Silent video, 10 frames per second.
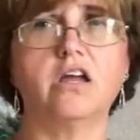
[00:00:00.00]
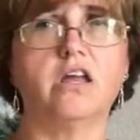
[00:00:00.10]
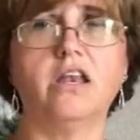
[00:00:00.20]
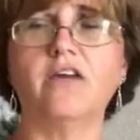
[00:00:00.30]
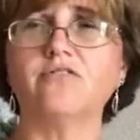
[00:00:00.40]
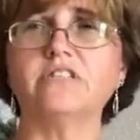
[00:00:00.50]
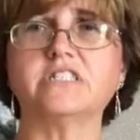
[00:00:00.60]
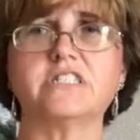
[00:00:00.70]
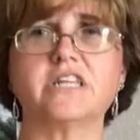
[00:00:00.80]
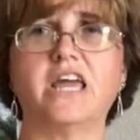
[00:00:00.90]
in every
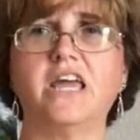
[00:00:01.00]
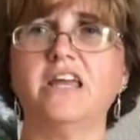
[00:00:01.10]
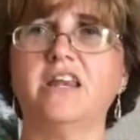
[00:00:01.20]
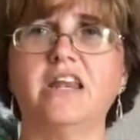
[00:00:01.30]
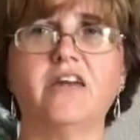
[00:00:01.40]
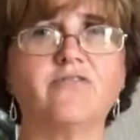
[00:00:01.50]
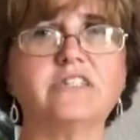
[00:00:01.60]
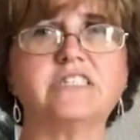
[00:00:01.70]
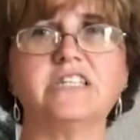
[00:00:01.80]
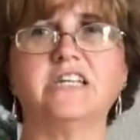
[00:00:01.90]
state, in every
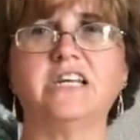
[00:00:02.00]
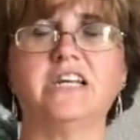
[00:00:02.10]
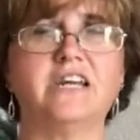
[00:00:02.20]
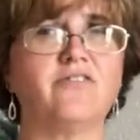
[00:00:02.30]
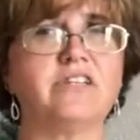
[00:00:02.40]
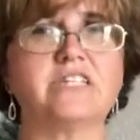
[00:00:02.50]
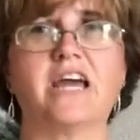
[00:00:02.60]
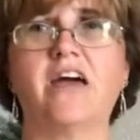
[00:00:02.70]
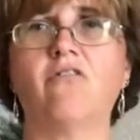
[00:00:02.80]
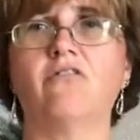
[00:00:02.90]
city, in every
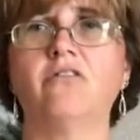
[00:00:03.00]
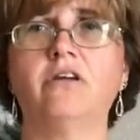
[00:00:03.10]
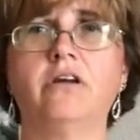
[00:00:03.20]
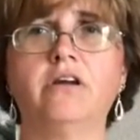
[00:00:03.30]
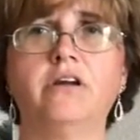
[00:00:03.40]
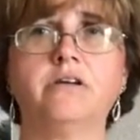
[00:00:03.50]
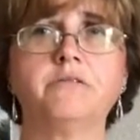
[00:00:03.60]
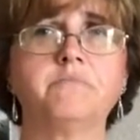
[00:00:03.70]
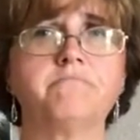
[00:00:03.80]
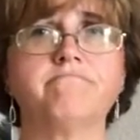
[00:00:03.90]
town.
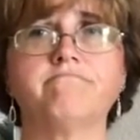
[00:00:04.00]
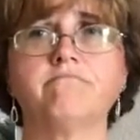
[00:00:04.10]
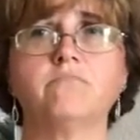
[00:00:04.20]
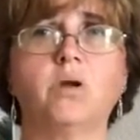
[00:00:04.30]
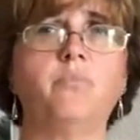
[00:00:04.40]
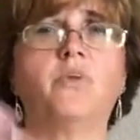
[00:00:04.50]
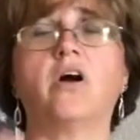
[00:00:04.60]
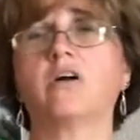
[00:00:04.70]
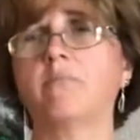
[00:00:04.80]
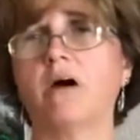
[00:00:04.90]
I'm
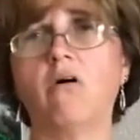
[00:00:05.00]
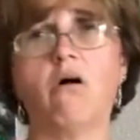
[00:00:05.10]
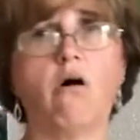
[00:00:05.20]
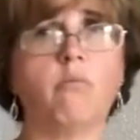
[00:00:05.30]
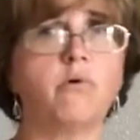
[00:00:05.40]
talking about all